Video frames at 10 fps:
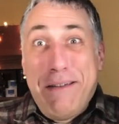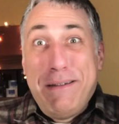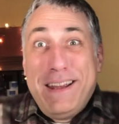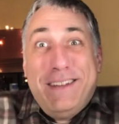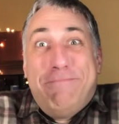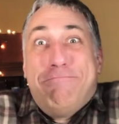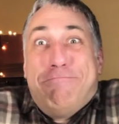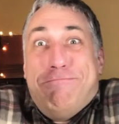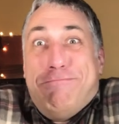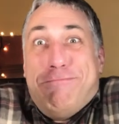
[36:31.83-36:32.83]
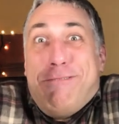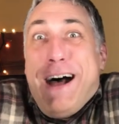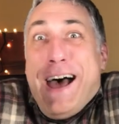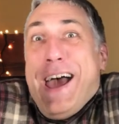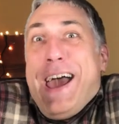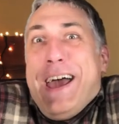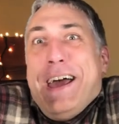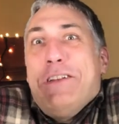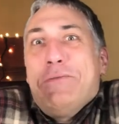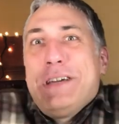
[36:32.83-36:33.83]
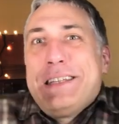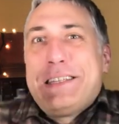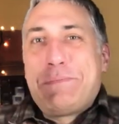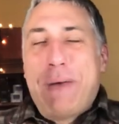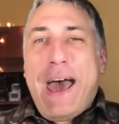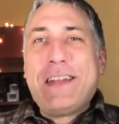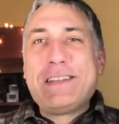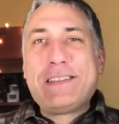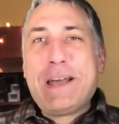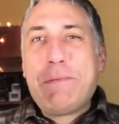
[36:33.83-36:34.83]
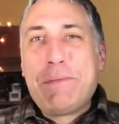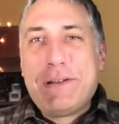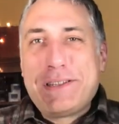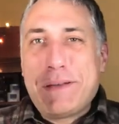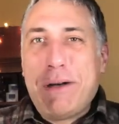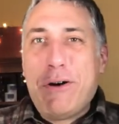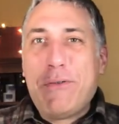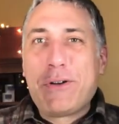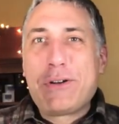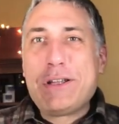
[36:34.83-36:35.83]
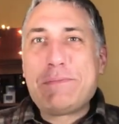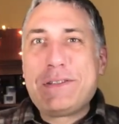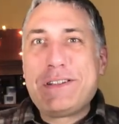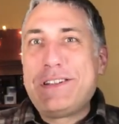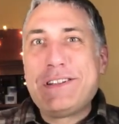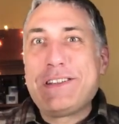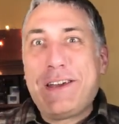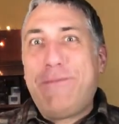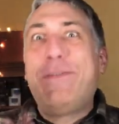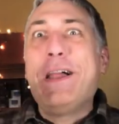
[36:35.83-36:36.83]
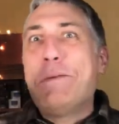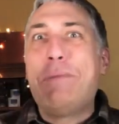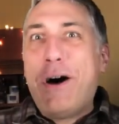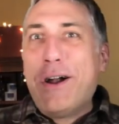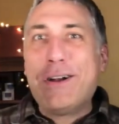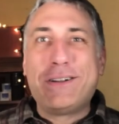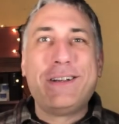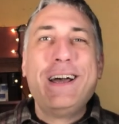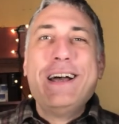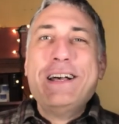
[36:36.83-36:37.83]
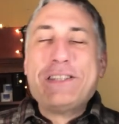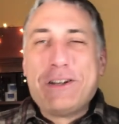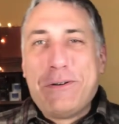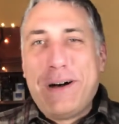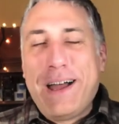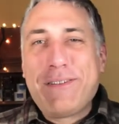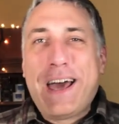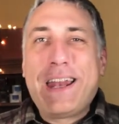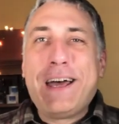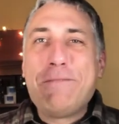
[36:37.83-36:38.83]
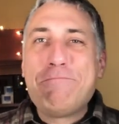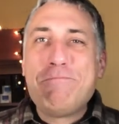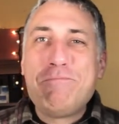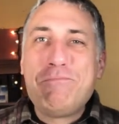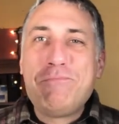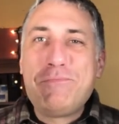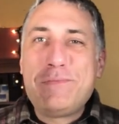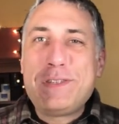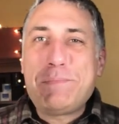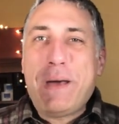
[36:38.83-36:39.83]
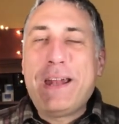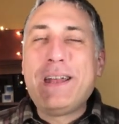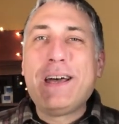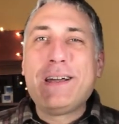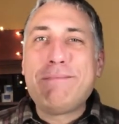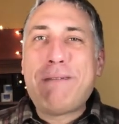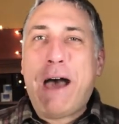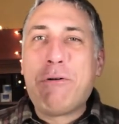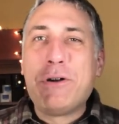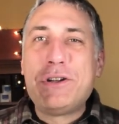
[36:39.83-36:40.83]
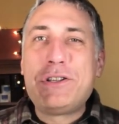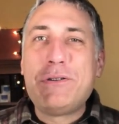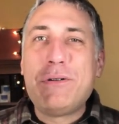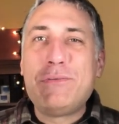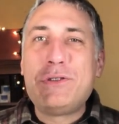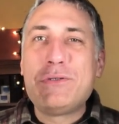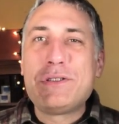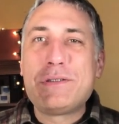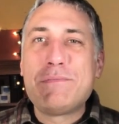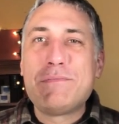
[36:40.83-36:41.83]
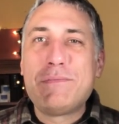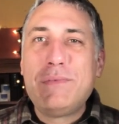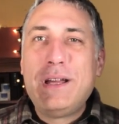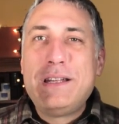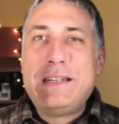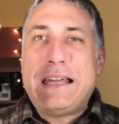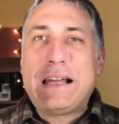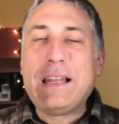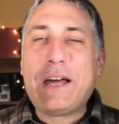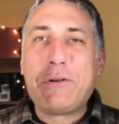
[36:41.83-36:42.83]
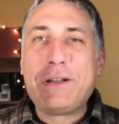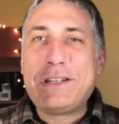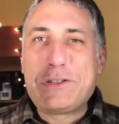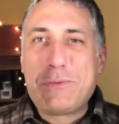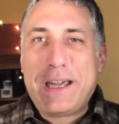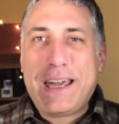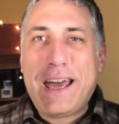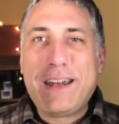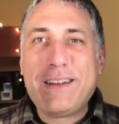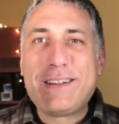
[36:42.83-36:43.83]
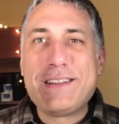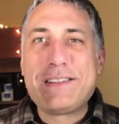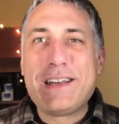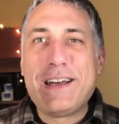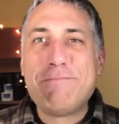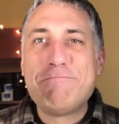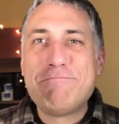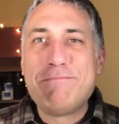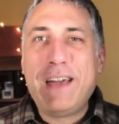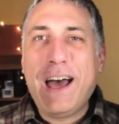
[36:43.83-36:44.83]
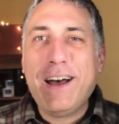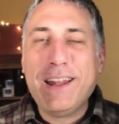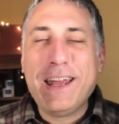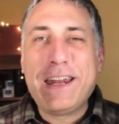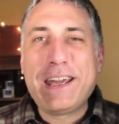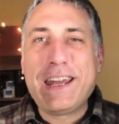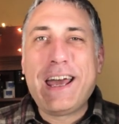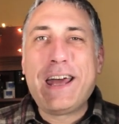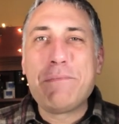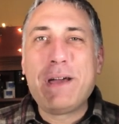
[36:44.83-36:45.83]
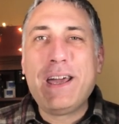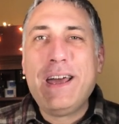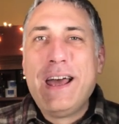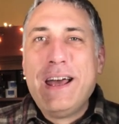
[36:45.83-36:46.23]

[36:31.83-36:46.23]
I mean, why? I, I, don't get this bad in the summer, but somehow over Christmas I just like fell apart. So I've got to spend an hour or two doing some decluttering this weekend because, uh, yeah, let it get ahead of me.